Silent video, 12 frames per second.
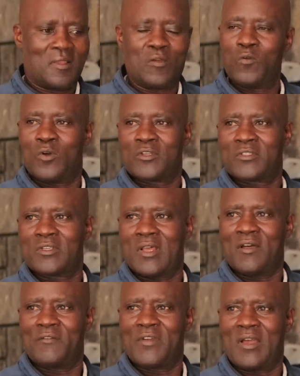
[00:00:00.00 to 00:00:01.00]
he was
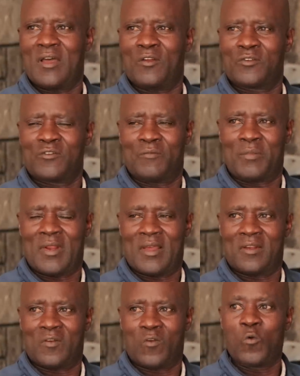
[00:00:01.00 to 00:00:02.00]
having a lot of
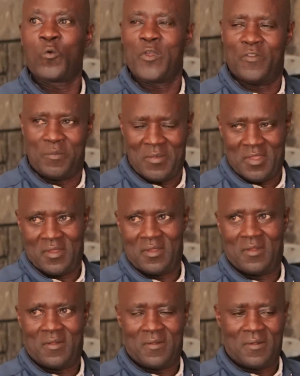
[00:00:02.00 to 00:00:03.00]
plan with me.
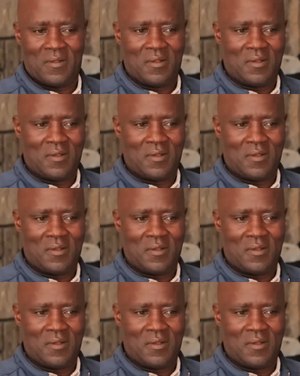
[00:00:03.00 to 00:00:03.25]
Uh-huh.